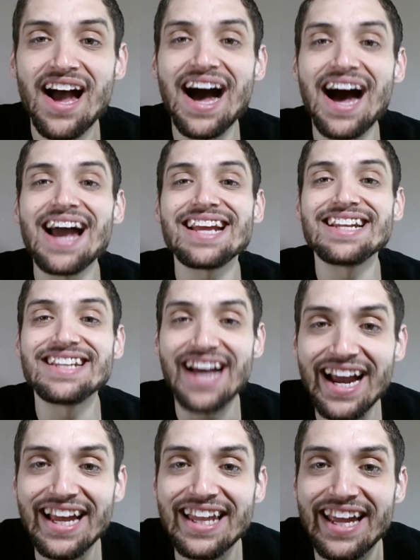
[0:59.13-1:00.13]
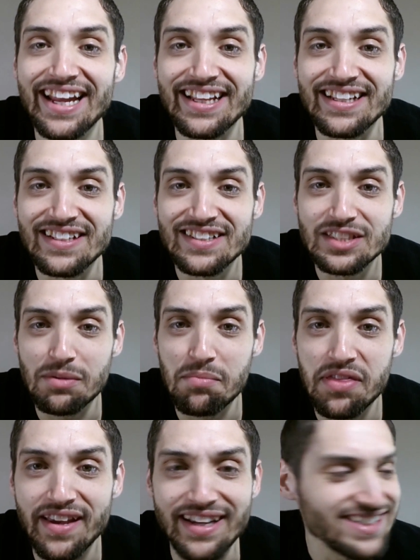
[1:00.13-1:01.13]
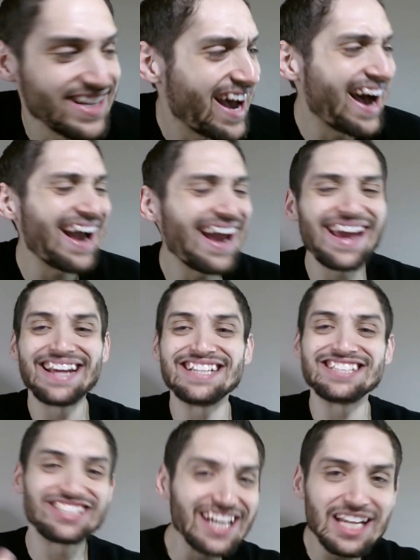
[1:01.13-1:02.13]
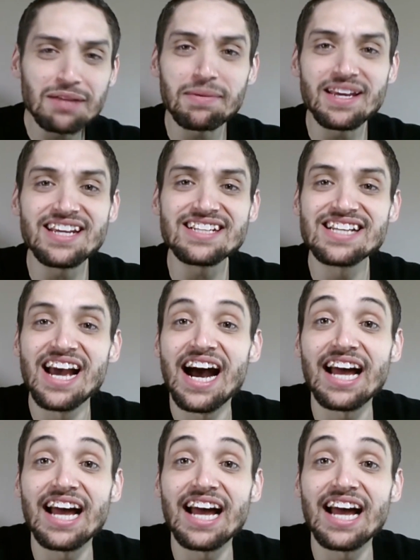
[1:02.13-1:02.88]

I annihilated some things. I ate jelly beans.